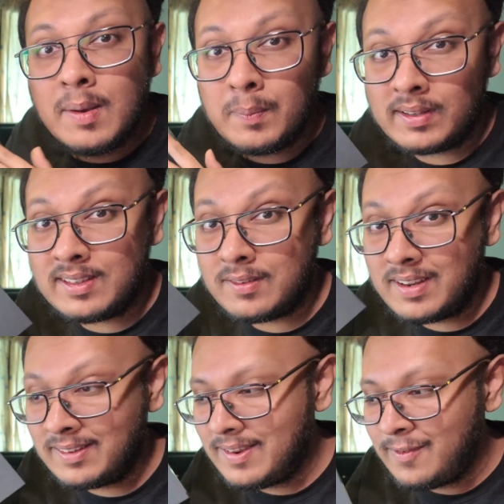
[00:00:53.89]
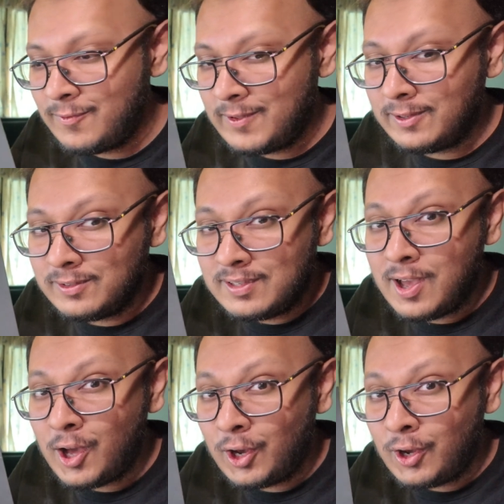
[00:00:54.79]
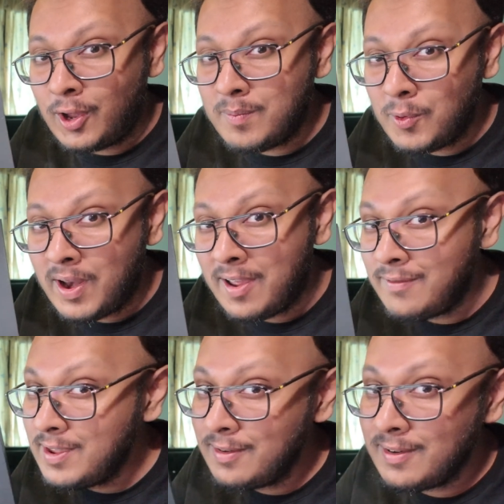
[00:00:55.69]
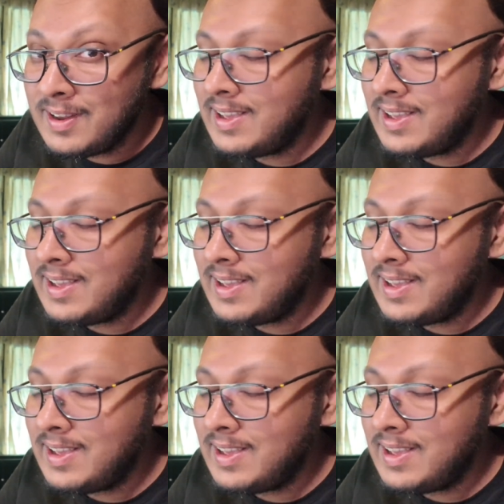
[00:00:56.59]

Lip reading: Plus it feels a lot more heavier